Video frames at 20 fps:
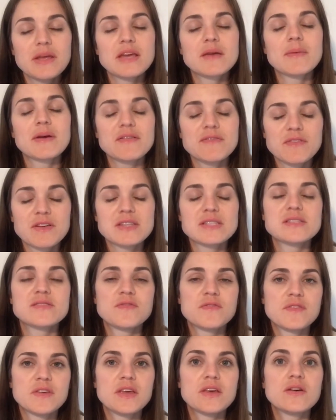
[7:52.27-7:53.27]
my face
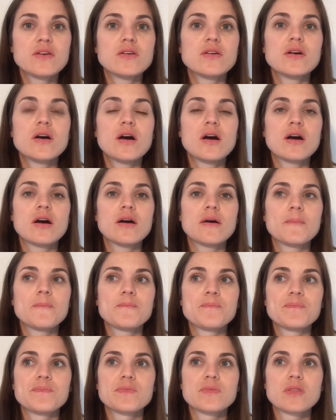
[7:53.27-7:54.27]
feel
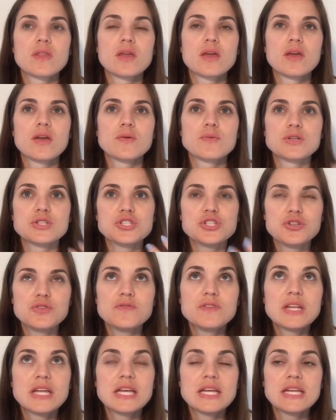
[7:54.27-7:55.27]

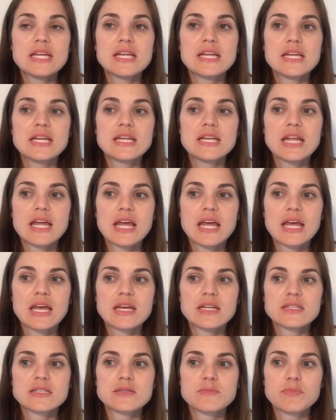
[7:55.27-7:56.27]
rejuvenated
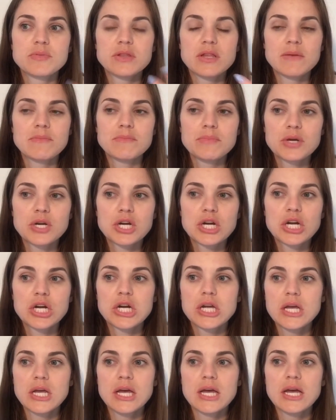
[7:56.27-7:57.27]
and plumper.